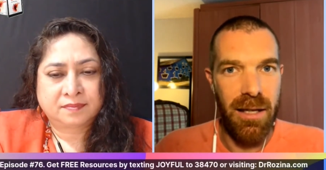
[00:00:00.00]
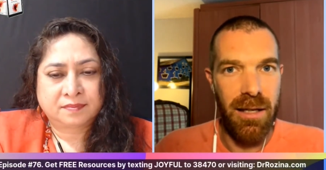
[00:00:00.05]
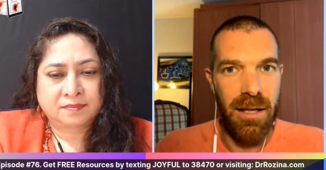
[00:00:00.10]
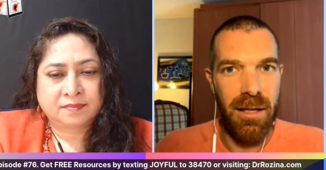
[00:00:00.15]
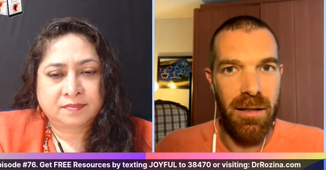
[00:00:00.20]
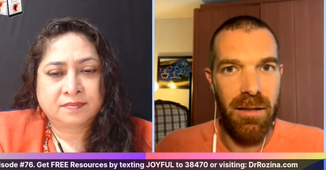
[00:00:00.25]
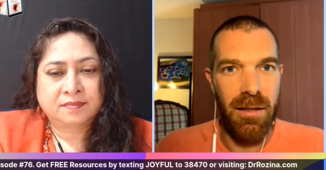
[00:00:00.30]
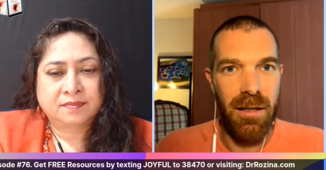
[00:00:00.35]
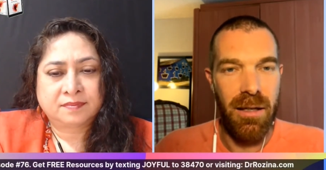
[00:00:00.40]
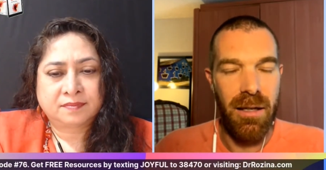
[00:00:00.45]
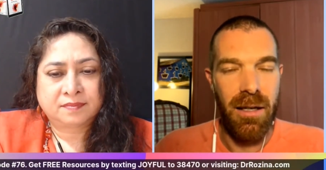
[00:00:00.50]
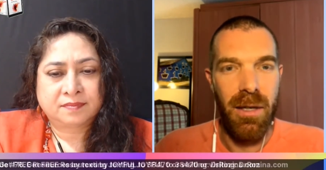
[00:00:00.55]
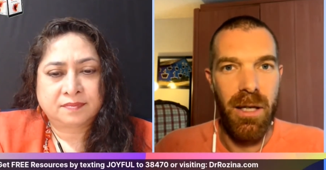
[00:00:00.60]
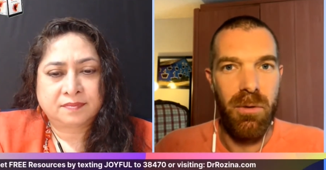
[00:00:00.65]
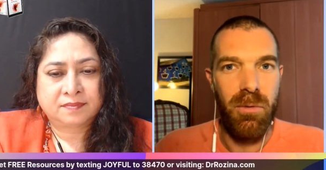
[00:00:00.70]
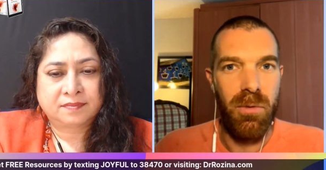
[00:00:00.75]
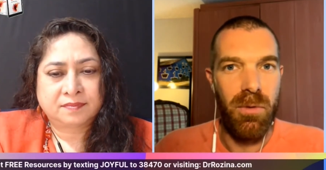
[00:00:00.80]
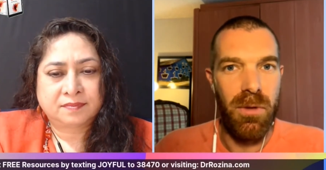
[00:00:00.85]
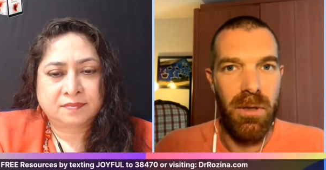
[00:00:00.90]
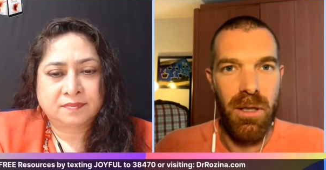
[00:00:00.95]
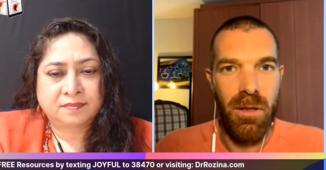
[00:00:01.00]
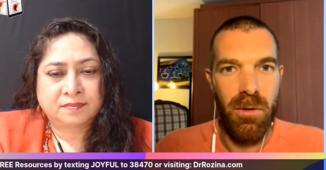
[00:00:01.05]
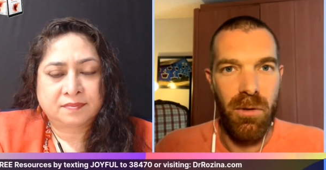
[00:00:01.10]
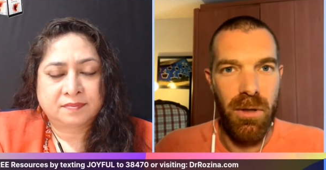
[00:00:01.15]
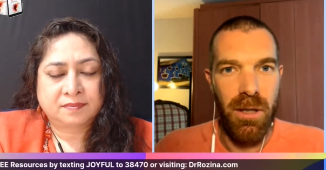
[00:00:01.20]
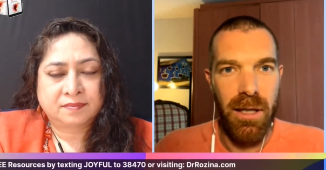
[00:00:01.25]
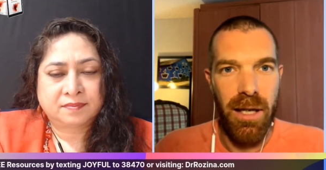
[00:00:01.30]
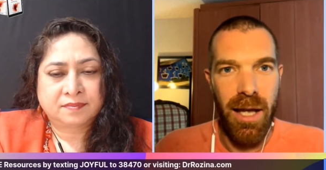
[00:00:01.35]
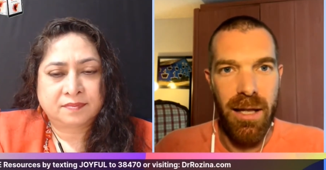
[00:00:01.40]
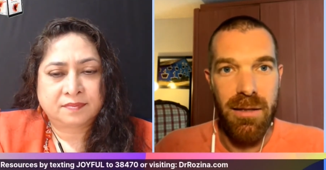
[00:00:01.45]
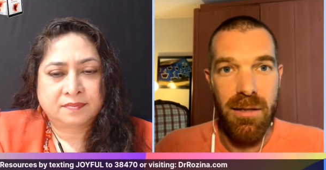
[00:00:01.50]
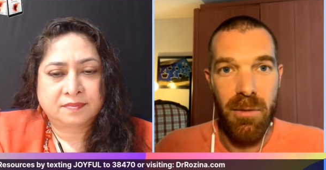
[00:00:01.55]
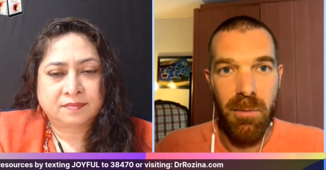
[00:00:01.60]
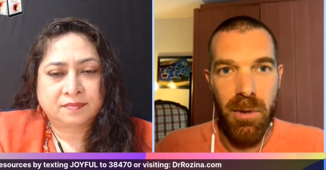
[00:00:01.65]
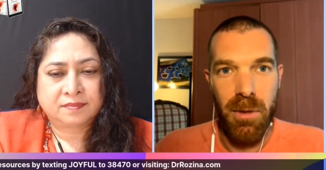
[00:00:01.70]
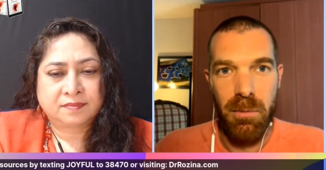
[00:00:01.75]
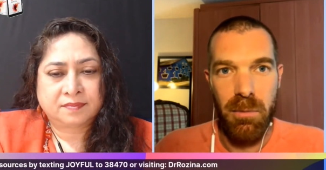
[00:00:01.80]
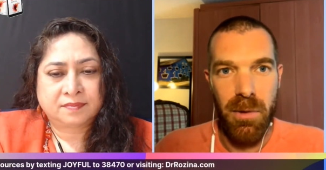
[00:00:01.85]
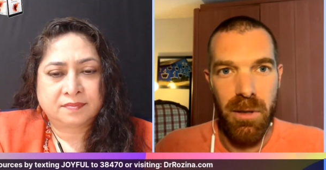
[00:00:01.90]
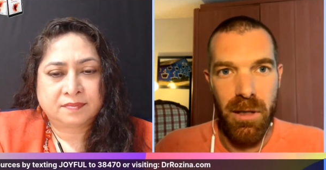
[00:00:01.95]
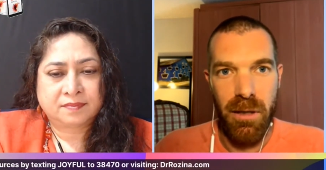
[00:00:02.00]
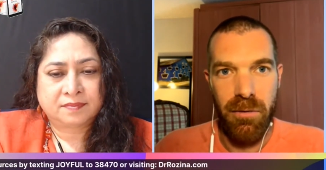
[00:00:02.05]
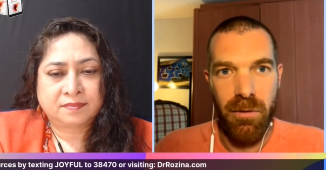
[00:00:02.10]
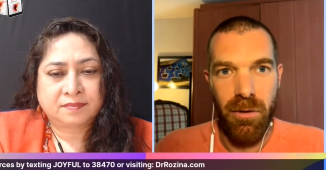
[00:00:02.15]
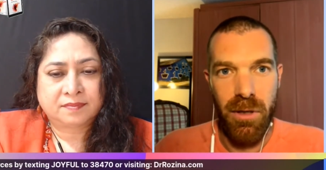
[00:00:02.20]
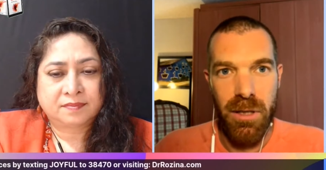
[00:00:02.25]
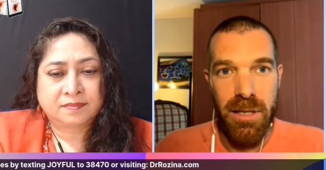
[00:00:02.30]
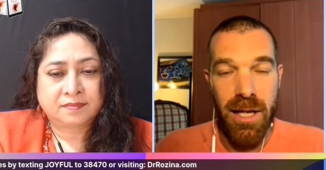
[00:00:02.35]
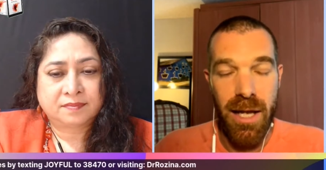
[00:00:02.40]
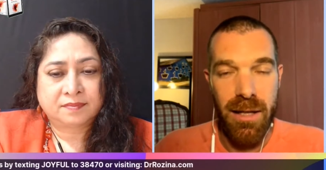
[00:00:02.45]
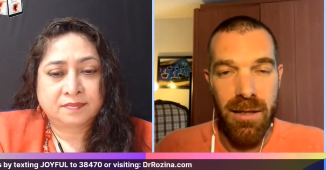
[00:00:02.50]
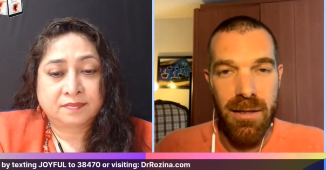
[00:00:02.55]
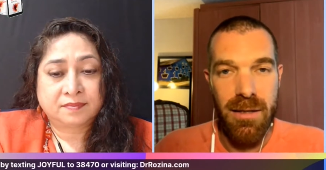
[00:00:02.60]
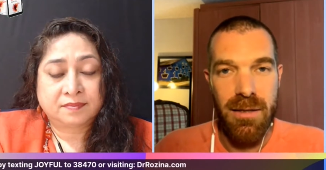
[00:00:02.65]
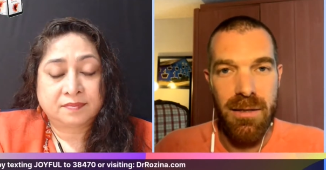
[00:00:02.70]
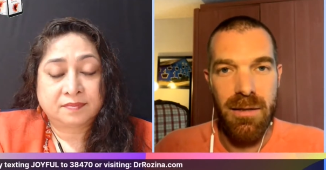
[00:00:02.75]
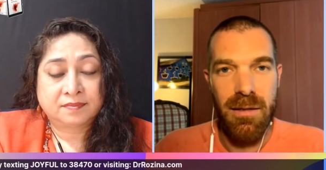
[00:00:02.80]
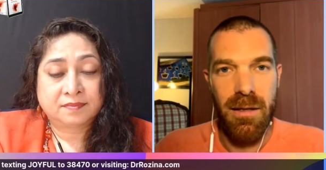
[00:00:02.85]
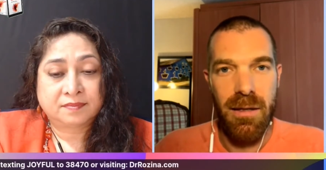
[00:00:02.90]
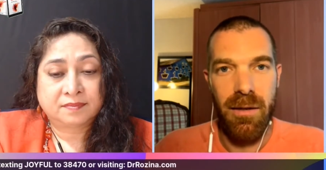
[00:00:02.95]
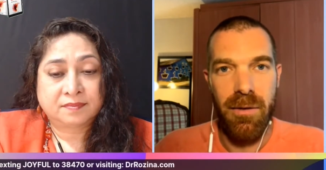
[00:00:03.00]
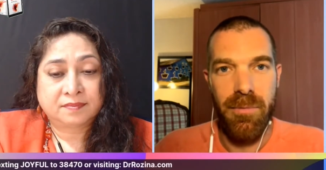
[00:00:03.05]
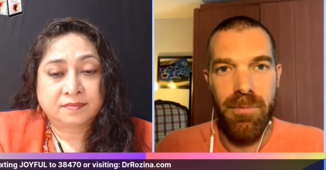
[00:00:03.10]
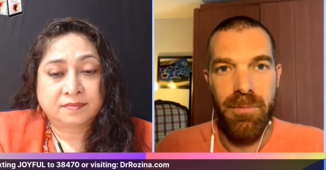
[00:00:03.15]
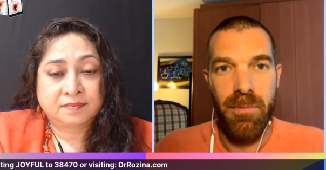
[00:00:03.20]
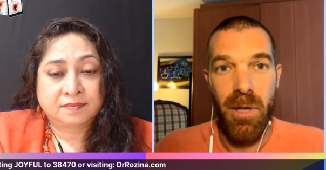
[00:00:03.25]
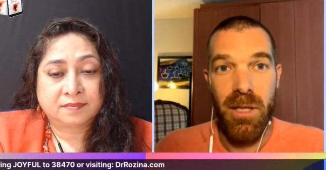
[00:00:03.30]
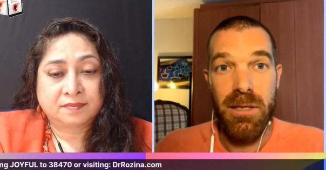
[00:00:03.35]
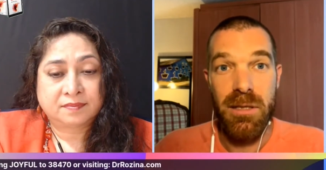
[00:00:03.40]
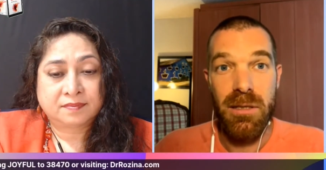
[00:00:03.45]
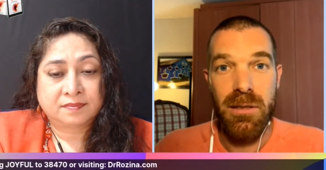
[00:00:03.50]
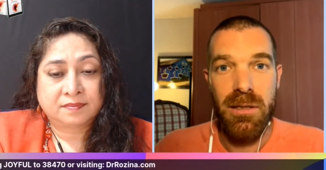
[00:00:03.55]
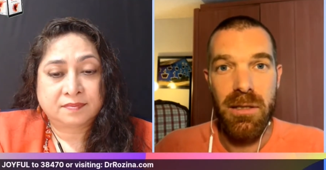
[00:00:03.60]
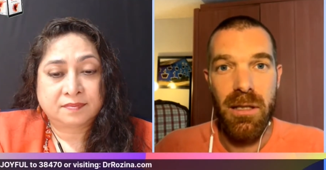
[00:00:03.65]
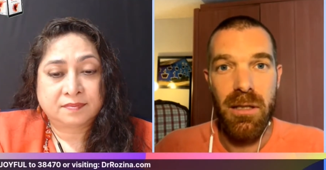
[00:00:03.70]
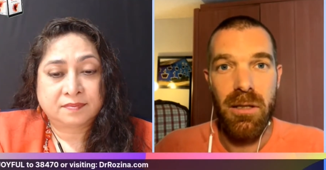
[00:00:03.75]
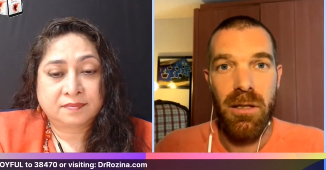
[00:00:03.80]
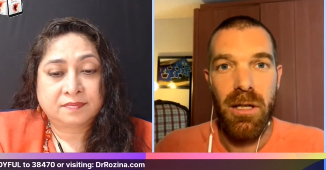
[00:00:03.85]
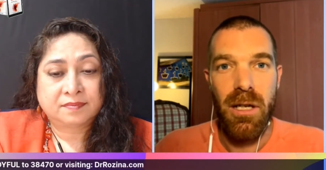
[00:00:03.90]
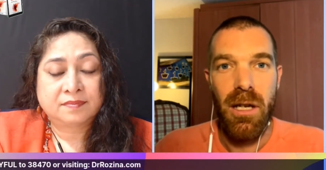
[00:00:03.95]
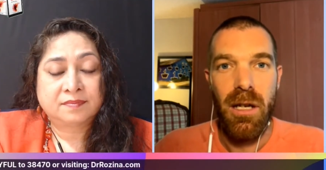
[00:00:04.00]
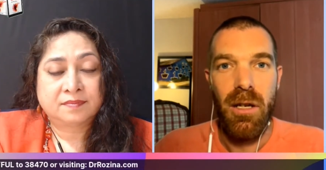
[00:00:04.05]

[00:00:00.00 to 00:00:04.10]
Speaker 1: and then it you know it ends up being, being like very tense um, muscles there.